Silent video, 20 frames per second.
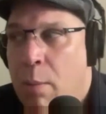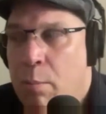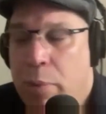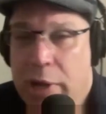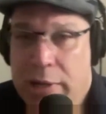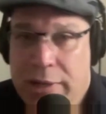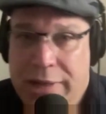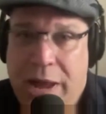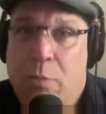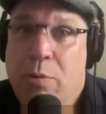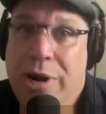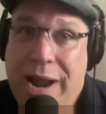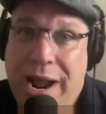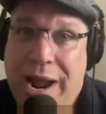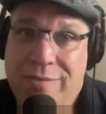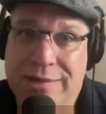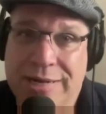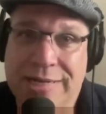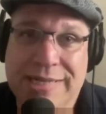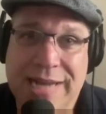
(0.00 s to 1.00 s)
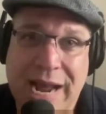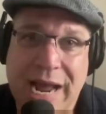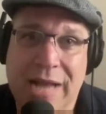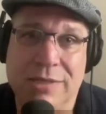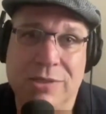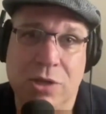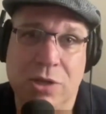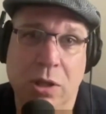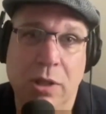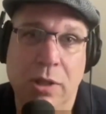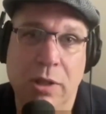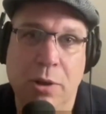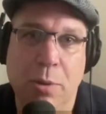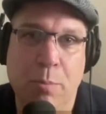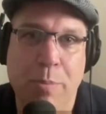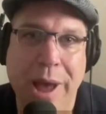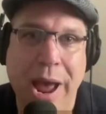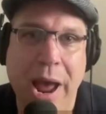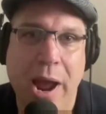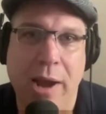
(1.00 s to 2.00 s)
but they would have the tats all on their
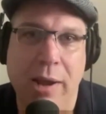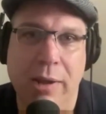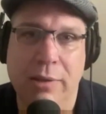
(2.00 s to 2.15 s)
back.